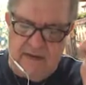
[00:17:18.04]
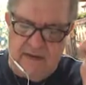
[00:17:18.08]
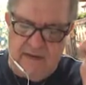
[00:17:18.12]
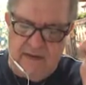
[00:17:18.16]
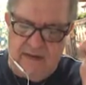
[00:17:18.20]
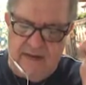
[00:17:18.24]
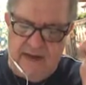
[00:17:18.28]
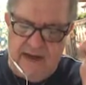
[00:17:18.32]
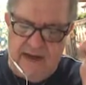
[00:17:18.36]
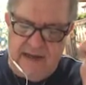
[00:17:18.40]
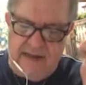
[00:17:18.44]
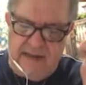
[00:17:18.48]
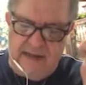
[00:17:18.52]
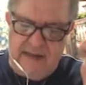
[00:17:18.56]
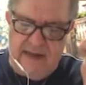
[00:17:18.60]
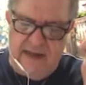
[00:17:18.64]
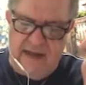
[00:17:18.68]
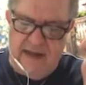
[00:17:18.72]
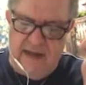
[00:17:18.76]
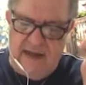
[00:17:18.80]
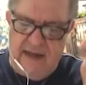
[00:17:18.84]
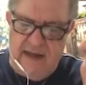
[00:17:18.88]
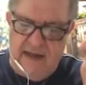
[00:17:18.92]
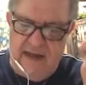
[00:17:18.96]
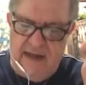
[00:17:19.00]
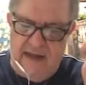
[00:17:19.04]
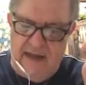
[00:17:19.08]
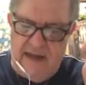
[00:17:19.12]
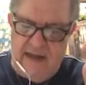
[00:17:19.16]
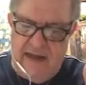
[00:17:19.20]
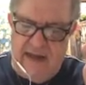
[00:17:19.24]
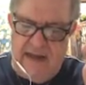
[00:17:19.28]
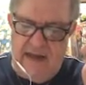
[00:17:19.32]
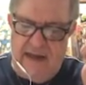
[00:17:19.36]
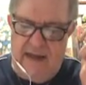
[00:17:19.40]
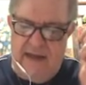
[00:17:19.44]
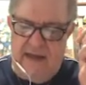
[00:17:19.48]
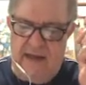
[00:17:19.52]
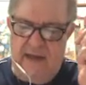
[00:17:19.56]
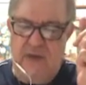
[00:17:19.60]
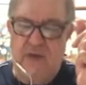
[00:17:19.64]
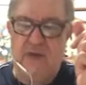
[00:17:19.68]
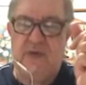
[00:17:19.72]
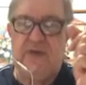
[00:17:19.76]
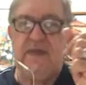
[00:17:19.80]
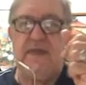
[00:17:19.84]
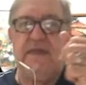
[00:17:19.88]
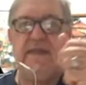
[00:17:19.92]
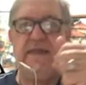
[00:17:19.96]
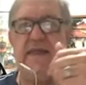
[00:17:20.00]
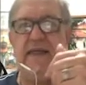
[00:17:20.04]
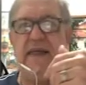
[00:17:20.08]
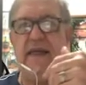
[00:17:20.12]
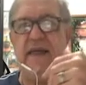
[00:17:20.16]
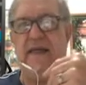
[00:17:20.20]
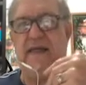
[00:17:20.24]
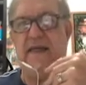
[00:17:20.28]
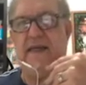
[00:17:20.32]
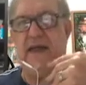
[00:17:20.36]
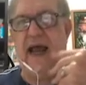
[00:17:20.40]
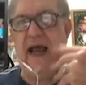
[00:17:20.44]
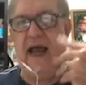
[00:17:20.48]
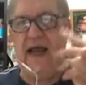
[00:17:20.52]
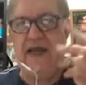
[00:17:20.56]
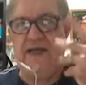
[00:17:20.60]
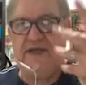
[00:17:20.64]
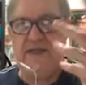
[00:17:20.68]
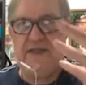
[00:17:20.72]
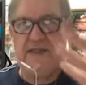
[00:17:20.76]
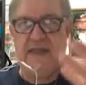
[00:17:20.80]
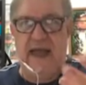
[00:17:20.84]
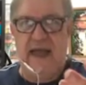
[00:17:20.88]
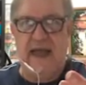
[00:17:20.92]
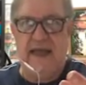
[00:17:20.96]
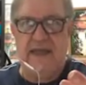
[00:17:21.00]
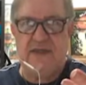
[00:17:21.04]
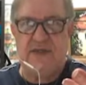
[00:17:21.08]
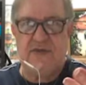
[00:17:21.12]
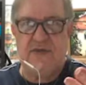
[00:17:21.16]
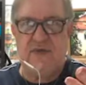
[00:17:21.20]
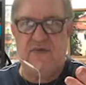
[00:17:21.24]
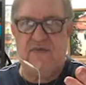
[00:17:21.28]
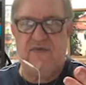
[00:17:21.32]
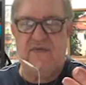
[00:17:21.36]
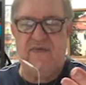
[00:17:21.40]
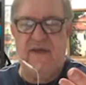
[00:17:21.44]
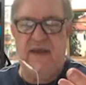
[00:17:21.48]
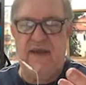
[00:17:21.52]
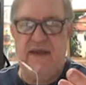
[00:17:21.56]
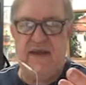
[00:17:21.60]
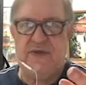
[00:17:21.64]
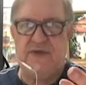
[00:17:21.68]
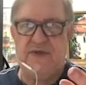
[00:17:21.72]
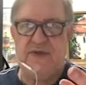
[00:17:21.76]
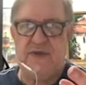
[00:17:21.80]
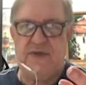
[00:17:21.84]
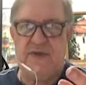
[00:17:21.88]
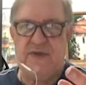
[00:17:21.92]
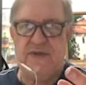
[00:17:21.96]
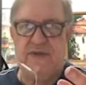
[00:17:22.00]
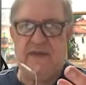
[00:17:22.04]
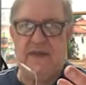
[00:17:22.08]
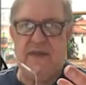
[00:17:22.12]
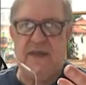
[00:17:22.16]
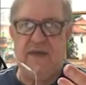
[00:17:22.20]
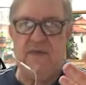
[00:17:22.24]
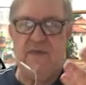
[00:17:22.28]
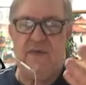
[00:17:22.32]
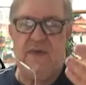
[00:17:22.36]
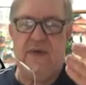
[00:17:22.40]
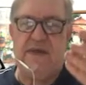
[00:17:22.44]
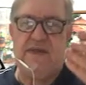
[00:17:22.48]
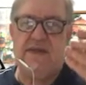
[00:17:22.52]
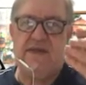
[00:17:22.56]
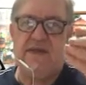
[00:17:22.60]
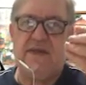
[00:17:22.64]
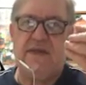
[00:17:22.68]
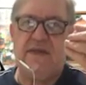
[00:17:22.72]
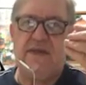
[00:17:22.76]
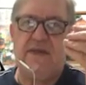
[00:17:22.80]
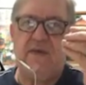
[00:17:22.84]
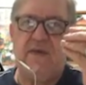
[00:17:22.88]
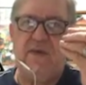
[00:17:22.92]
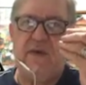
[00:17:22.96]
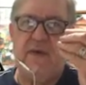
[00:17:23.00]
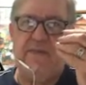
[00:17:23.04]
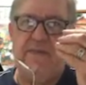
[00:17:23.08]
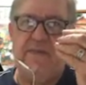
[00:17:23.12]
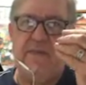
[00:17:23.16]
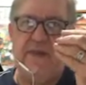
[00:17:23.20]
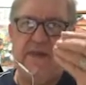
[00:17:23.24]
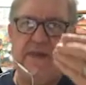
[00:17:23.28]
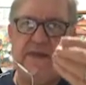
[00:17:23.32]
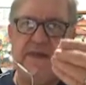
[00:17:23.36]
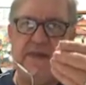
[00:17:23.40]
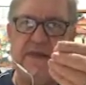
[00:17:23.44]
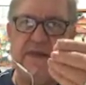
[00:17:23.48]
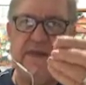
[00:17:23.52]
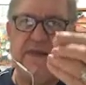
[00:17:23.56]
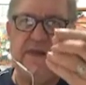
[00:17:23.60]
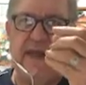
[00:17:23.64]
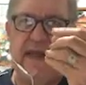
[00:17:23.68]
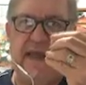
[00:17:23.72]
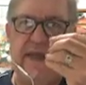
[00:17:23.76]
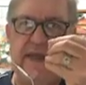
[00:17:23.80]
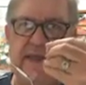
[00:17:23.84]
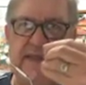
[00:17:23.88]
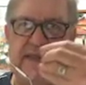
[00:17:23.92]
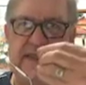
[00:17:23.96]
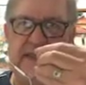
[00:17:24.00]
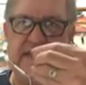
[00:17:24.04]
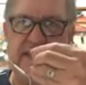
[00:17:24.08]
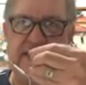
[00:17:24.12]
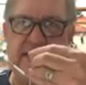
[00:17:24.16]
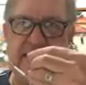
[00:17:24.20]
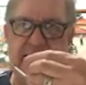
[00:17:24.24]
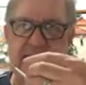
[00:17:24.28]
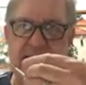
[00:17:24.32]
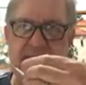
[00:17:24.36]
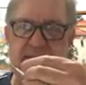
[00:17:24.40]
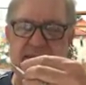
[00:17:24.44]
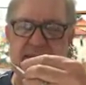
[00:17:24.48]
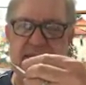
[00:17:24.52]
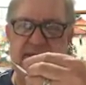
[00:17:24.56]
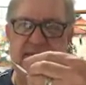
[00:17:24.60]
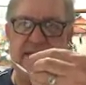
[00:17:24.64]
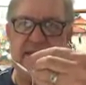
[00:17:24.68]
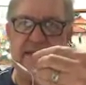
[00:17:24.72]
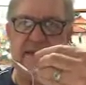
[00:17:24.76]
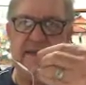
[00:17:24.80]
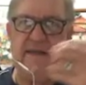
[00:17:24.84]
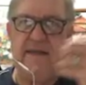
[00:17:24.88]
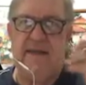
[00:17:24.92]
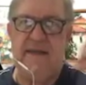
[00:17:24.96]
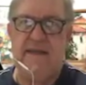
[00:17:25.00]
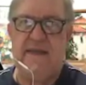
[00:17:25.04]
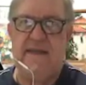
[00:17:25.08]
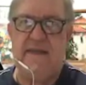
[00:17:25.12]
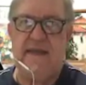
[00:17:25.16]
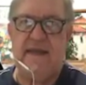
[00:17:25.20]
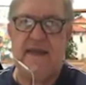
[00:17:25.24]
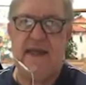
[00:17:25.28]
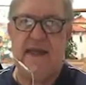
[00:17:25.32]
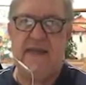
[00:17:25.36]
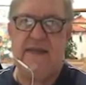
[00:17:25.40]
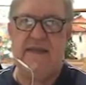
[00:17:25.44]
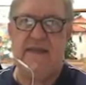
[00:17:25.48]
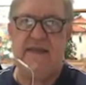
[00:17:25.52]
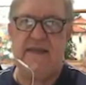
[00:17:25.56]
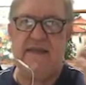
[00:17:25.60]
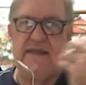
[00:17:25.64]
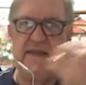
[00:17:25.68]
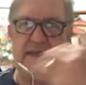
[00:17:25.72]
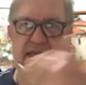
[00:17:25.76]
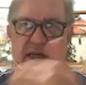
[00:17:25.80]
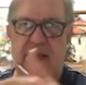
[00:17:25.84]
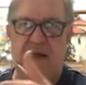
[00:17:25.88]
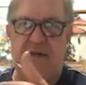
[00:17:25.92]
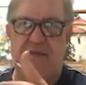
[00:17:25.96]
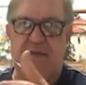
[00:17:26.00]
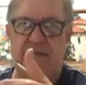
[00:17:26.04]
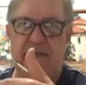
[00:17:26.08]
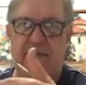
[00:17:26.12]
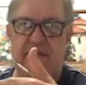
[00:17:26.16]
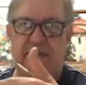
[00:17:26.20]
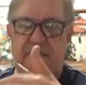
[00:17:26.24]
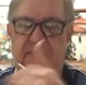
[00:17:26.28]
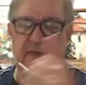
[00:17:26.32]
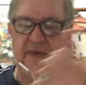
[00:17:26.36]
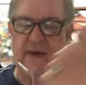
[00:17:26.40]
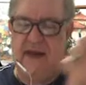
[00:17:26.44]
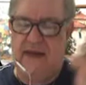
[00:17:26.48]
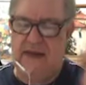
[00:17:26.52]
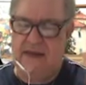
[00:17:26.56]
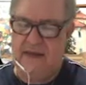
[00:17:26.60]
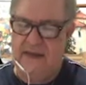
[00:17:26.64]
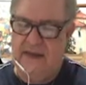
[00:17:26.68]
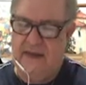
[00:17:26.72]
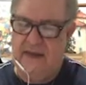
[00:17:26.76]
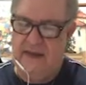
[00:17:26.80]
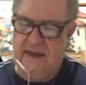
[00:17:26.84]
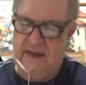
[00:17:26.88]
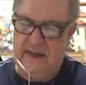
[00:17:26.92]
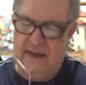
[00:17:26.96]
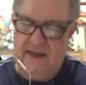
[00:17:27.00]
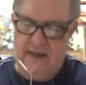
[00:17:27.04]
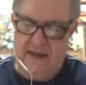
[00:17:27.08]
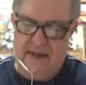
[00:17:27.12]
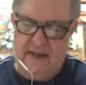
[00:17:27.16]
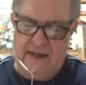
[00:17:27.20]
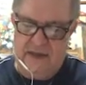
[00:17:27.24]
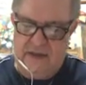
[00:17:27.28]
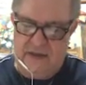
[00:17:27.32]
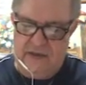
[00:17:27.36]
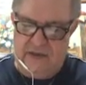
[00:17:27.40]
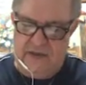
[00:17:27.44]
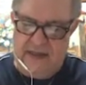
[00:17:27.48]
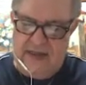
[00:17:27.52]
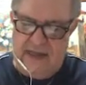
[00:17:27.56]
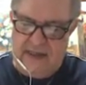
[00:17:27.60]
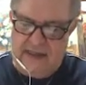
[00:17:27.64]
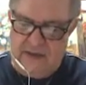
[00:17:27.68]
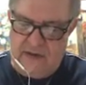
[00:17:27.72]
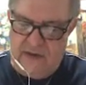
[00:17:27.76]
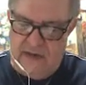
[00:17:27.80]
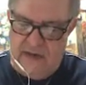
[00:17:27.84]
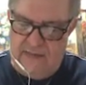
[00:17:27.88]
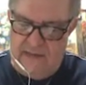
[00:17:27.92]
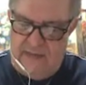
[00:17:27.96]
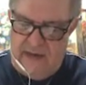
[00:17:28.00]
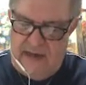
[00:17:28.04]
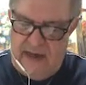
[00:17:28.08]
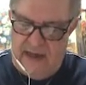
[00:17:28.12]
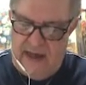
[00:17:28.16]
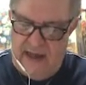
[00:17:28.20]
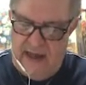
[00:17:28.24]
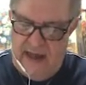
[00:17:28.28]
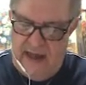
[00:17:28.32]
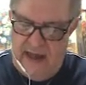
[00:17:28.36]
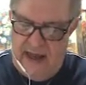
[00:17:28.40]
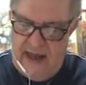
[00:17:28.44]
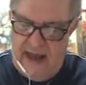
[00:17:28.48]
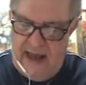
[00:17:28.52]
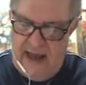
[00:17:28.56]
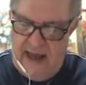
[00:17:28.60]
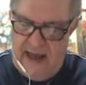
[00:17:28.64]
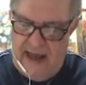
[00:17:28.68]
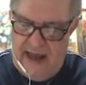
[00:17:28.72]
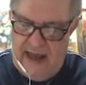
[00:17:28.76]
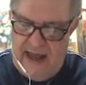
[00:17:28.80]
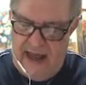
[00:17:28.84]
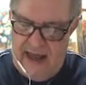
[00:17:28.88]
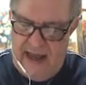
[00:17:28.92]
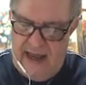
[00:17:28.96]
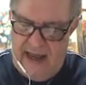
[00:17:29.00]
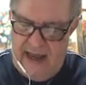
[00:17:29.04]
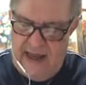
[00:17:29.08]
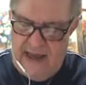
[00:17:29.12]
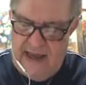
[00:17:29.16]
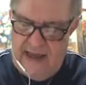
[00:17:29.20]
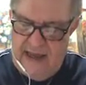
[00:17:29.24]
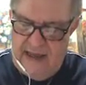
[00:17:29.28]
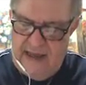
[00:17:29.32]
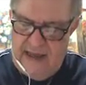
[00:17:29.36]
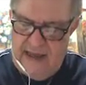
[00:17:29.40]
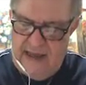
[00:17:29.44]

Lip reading: right? Using Einstein's convention, in which repeated indices indicate a sum, right? So that's going to be AI